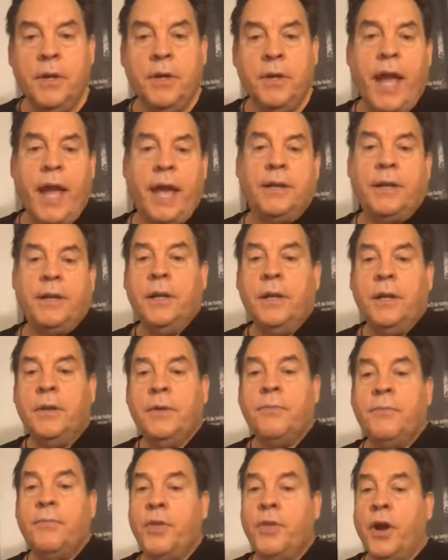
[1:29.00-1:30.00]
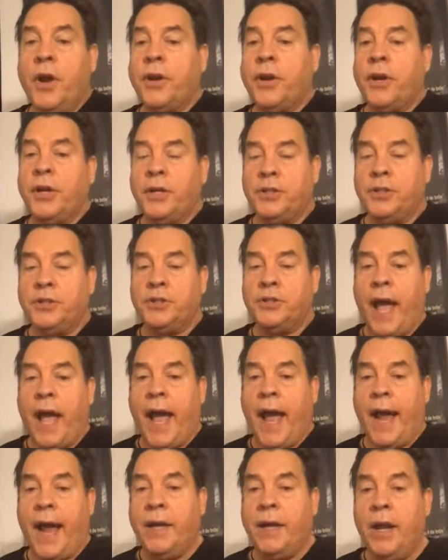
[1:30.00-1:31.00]
Yet, they're going to
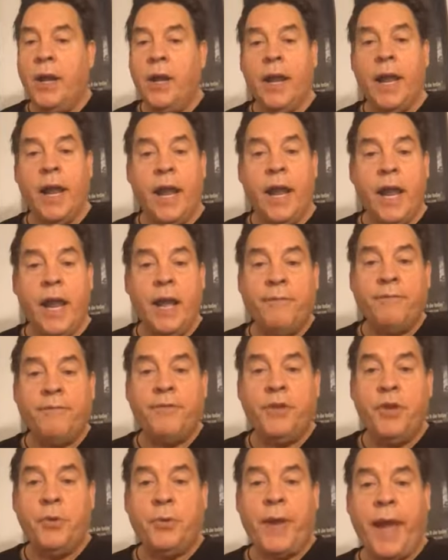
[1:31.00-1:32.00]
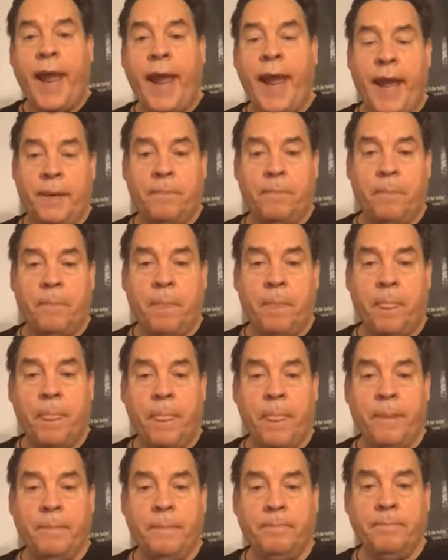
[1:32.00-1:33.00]
decide if you can.
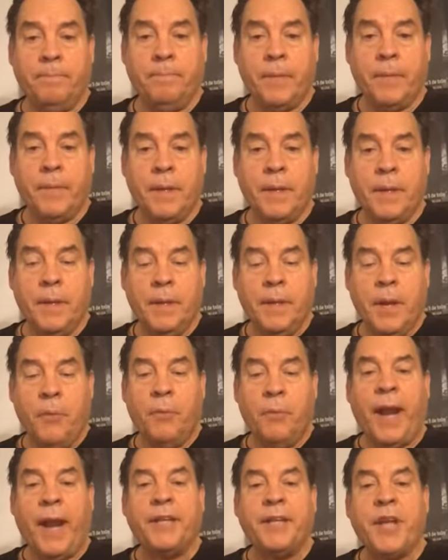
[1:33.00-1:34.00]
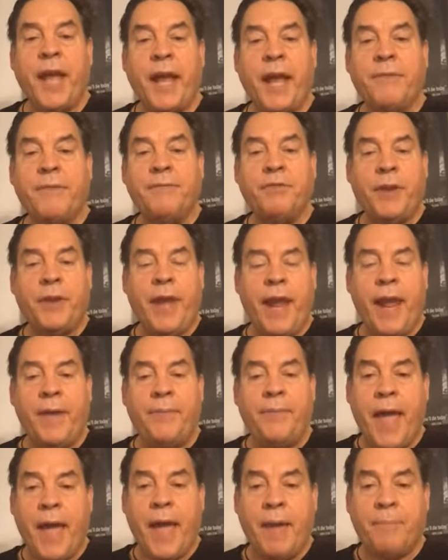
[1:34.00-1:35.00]
When I say if you
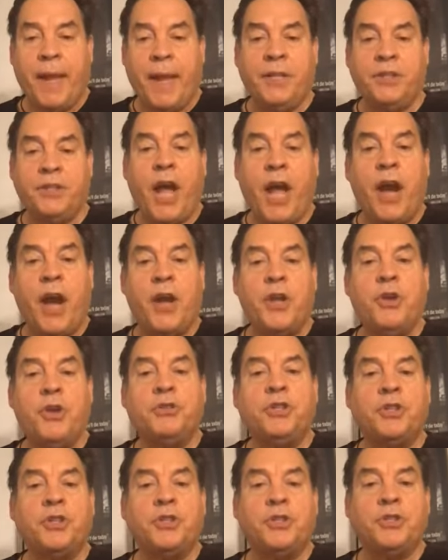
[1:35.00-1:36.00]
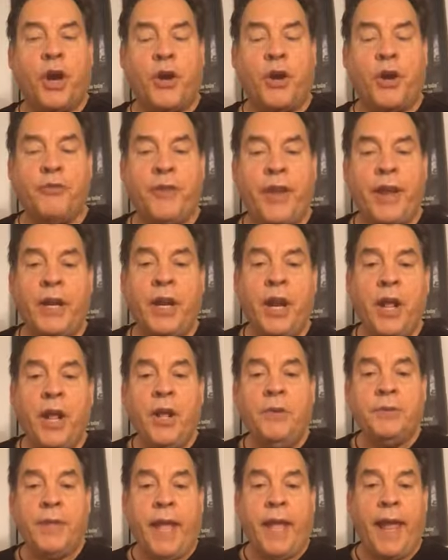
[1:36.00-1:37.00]
can, that means are you deserving
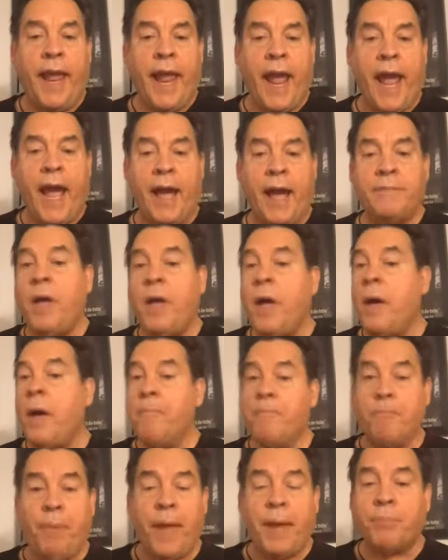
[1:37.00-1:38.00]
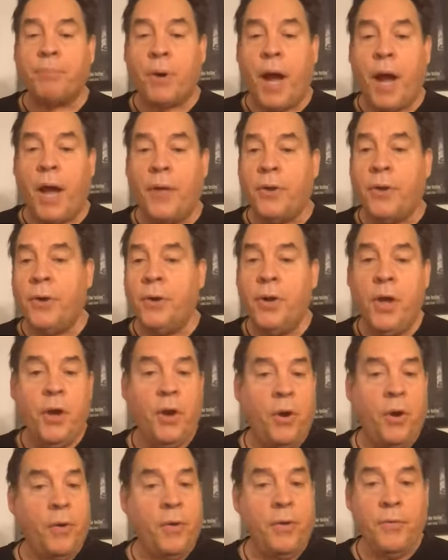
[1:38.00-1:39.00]
to have Big Brother,
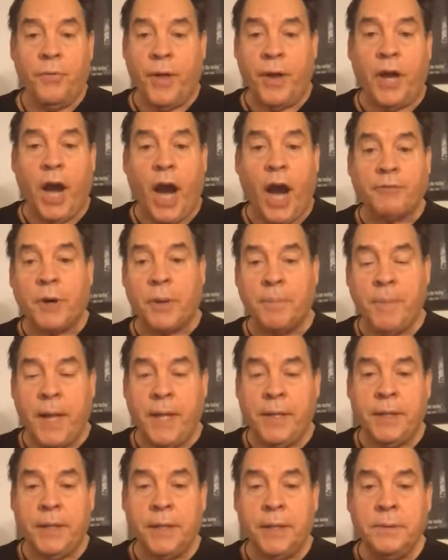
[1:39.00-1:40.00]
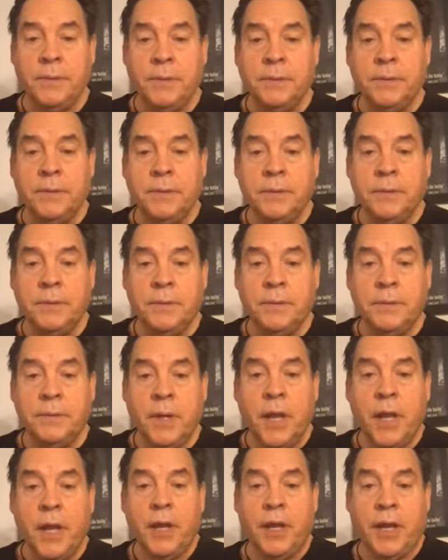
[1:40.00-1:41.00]
the government,
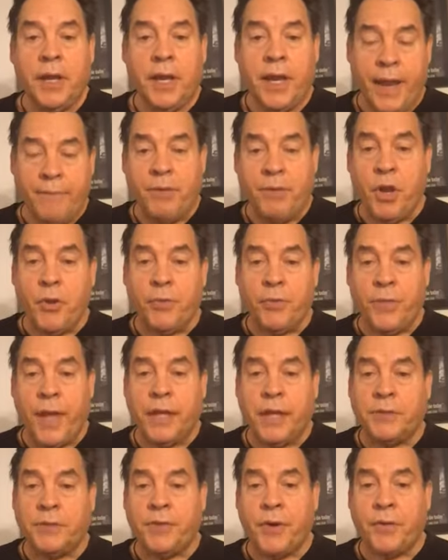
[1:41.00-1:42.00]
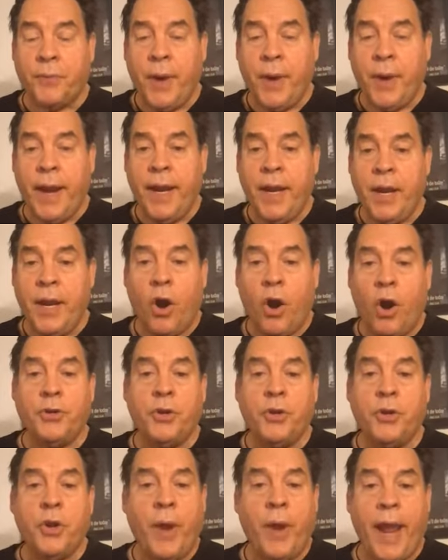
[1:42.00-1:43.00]
give you things for free,
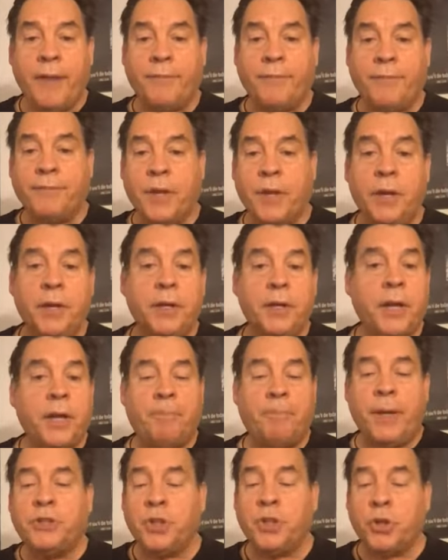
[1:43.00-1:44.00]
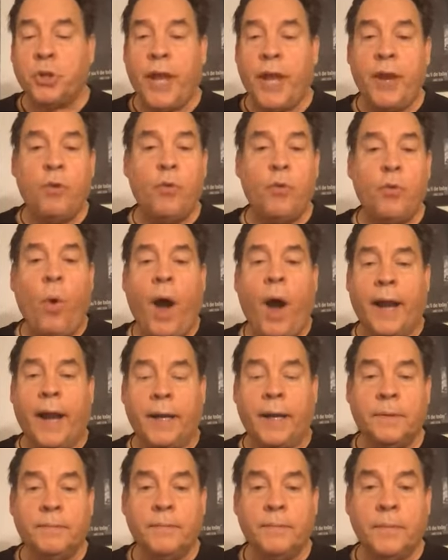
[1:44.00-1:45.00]
or do you have to capitulate what?